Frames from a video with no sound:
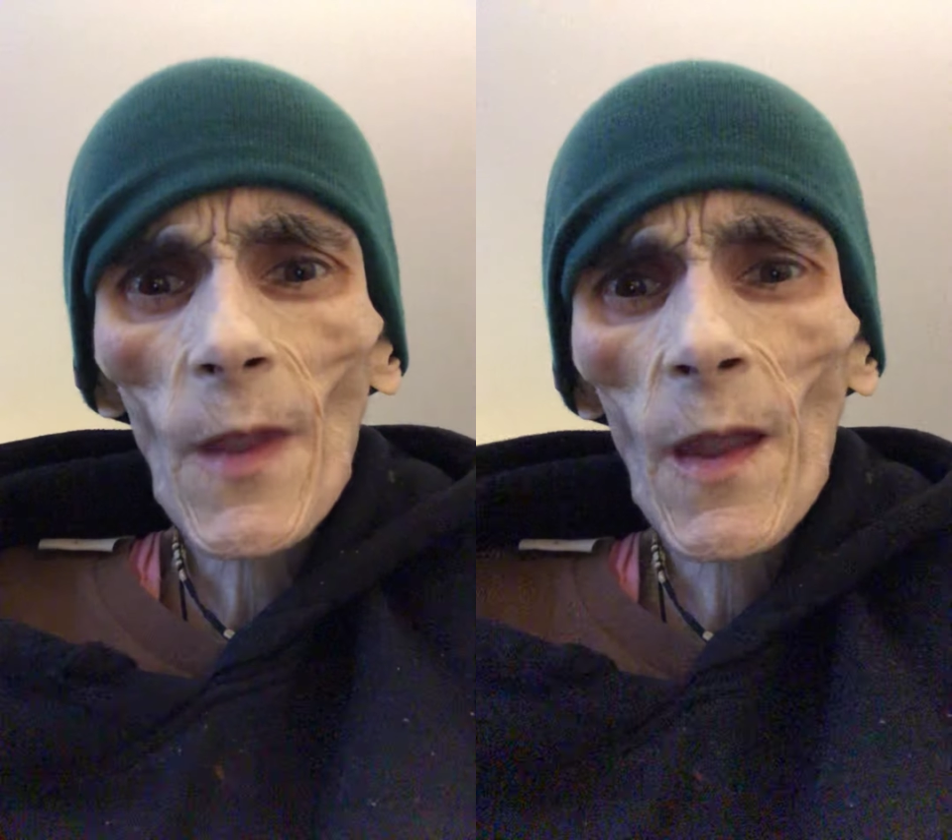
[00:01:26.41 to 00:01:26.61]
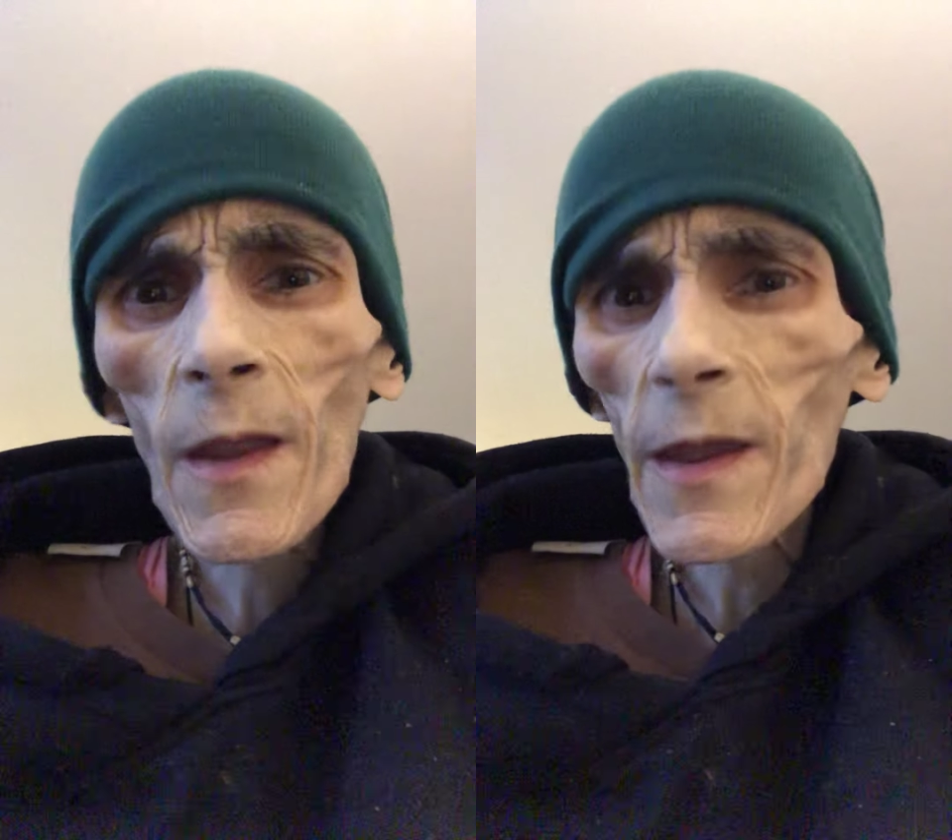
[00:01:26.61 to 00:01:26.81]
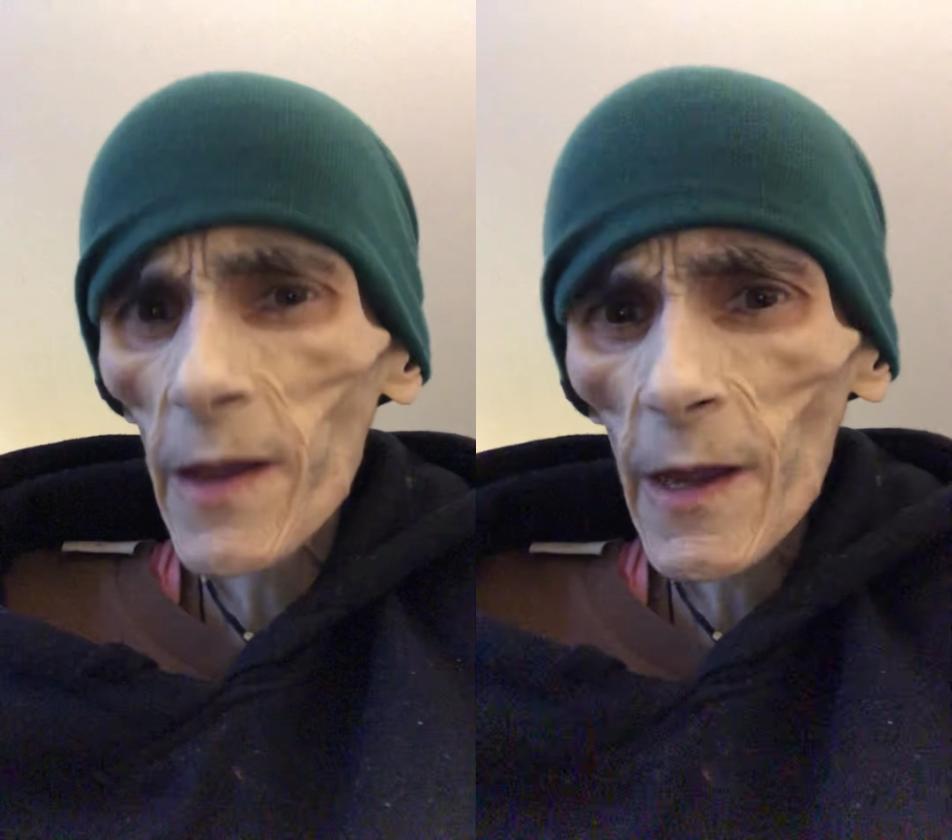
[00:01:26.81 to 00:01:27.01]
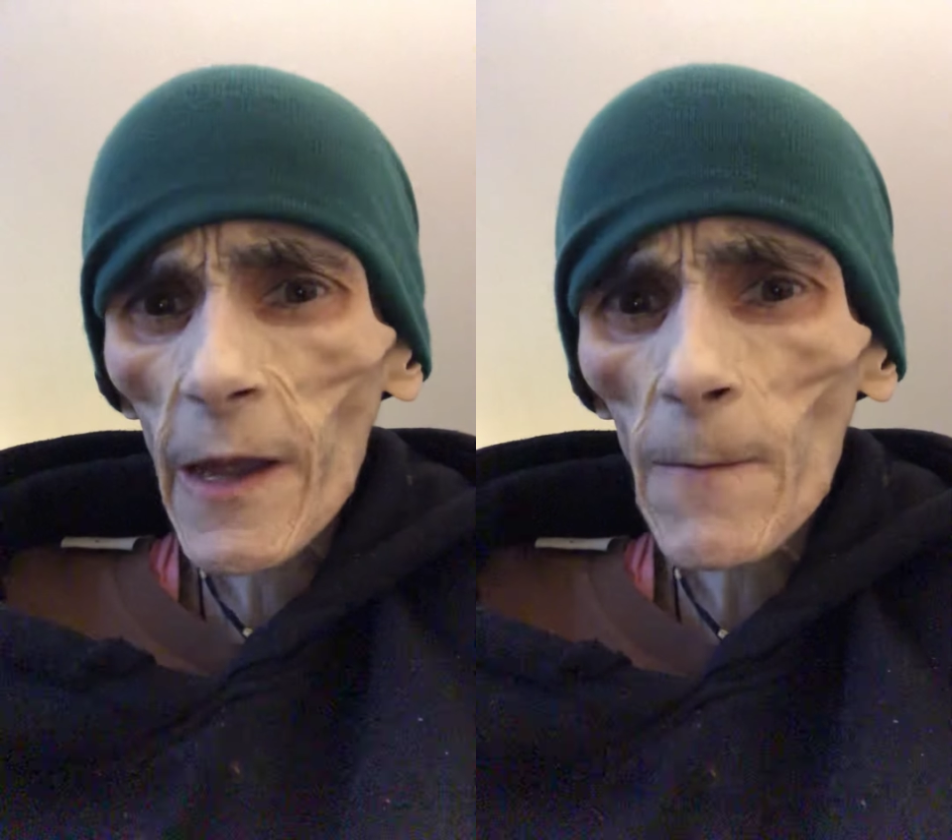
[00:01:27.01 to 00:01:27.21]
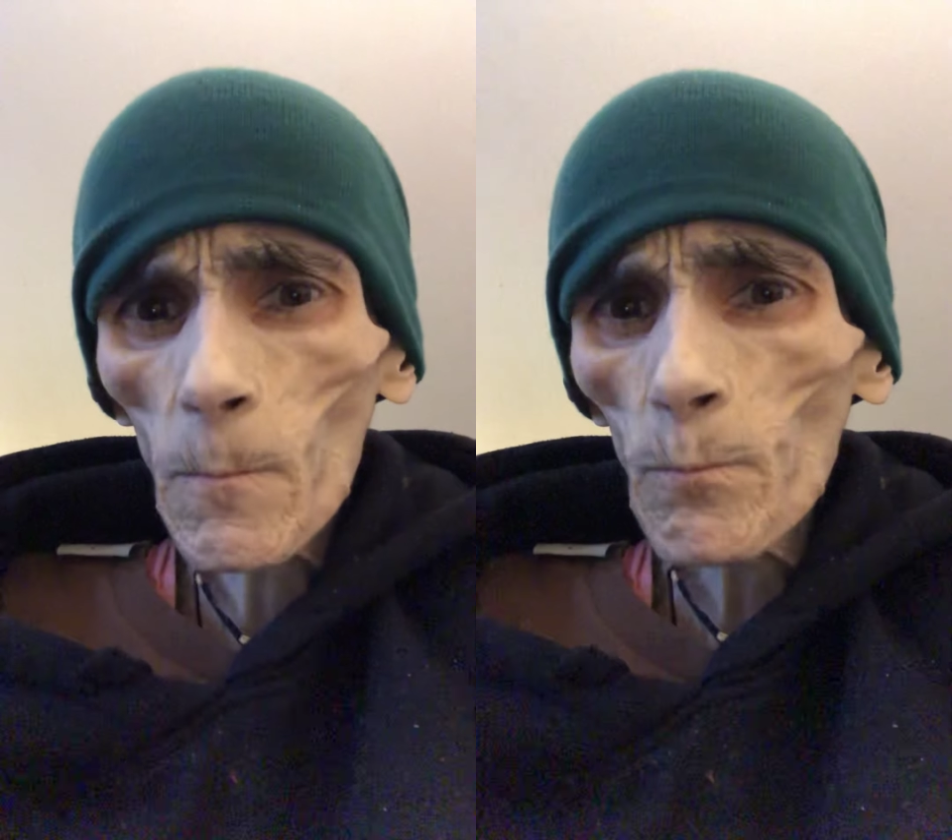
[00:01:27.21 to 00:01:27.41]
and
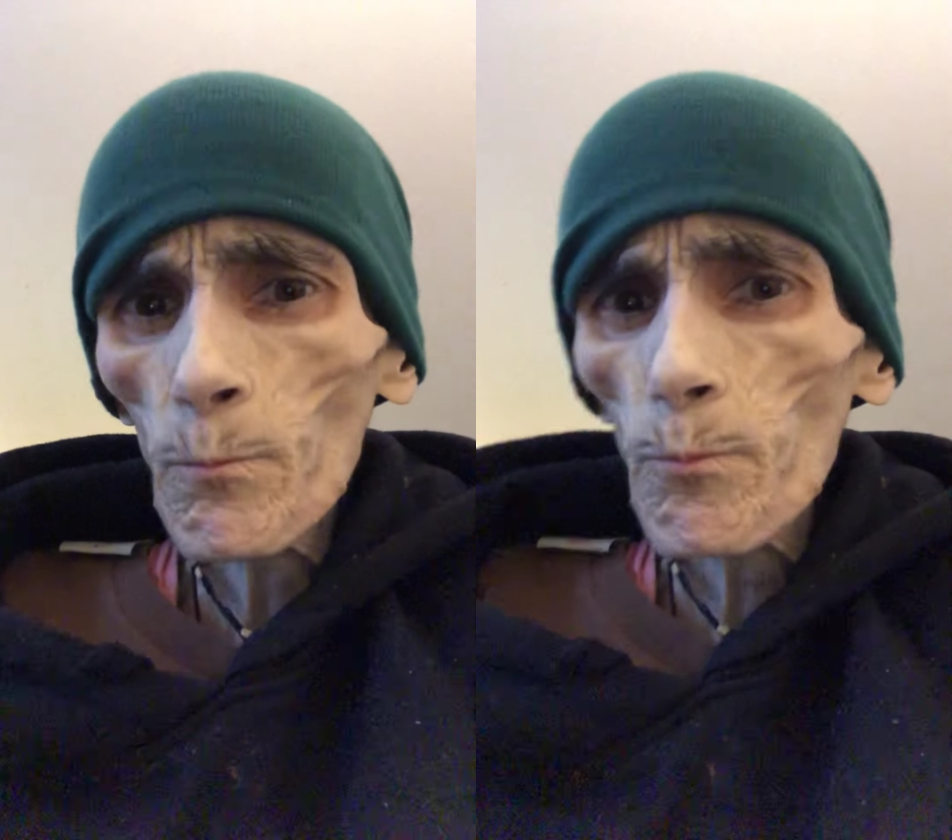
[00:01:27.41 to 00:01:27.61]
kicking.